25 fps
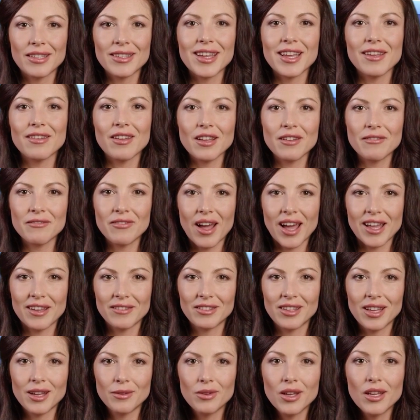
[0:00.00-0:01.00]

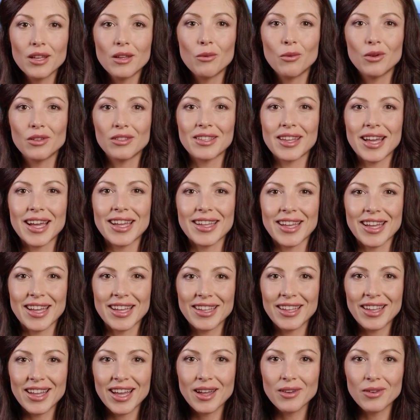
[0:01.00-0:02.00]
seventy-five watt with ten
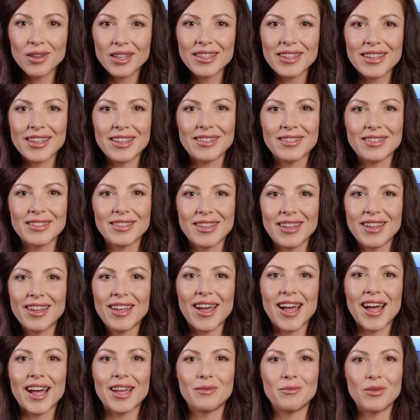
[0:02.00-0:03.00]
eighty L E Ds,
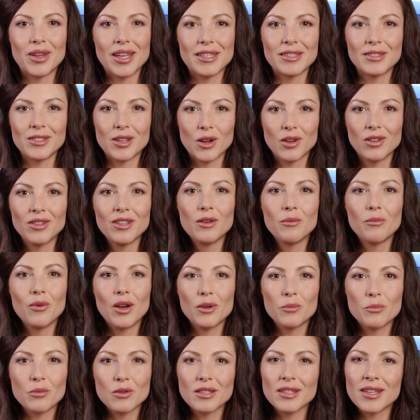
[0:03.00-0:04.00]
and we use only
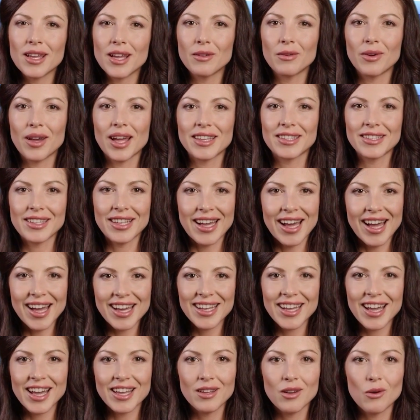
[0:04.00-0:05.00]
one percent light
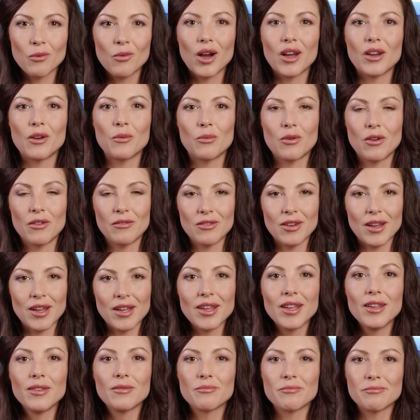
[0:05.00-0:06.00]
decay nano waterproof
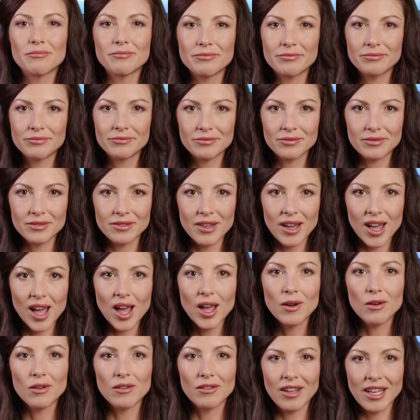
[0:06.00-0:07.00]
coating.
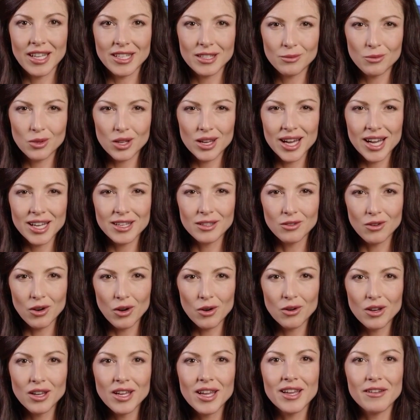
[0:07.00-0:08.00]
All of these will let
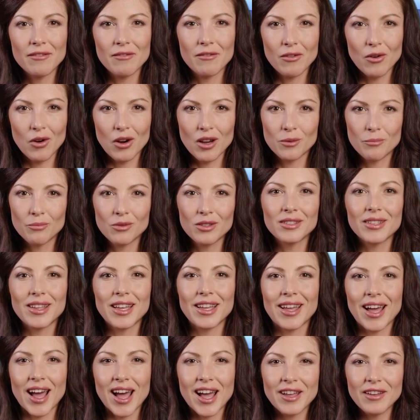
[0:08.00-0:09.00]
grower get forty
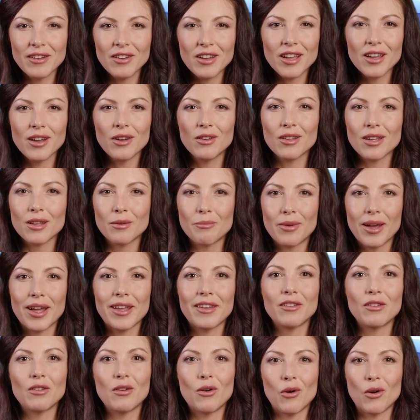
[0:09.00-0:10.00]
percent higher yield
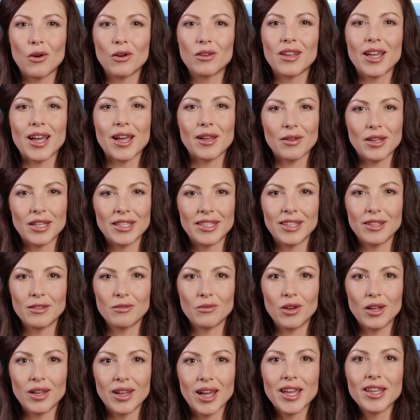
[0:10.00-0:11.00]
compared to old L E D
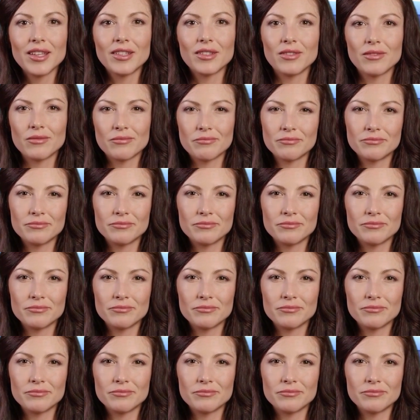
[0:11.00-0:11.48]
grow light.